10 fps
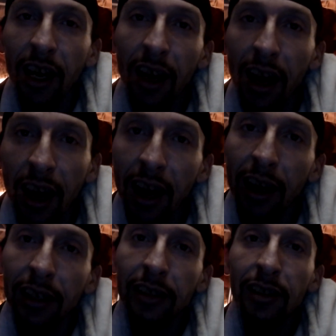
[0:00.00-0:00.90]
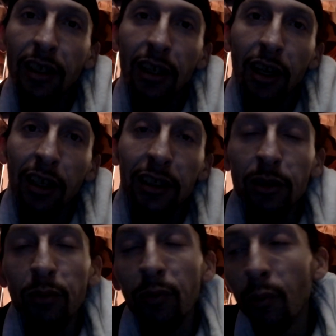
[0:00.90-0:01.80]
high.
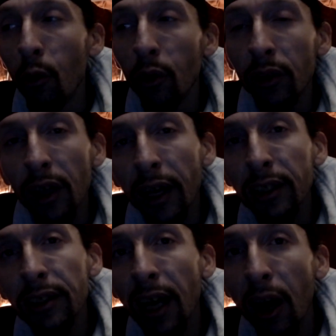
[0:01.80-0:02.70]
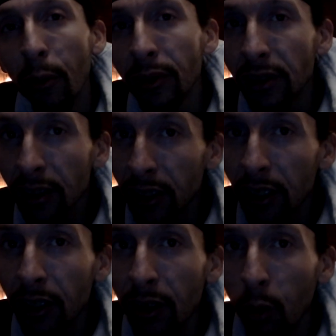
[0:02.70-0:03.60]
Because more than likely I was
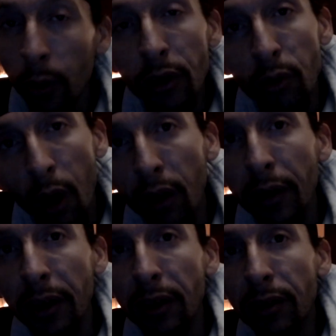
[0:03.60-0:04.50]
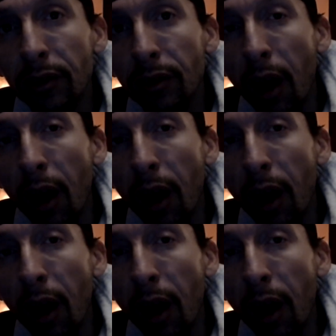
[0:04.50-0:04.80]
withdrawing. I